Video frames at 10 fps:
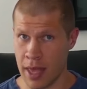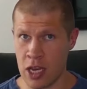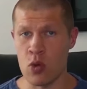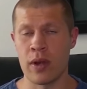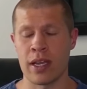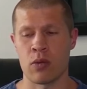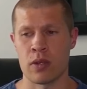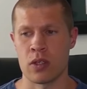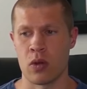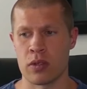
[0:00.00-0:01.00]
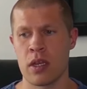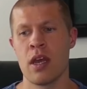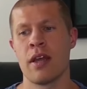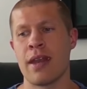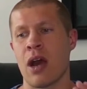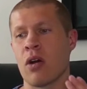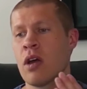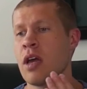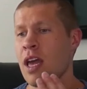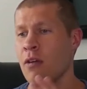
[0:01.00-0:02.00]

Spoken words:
Then you will get the results. Now,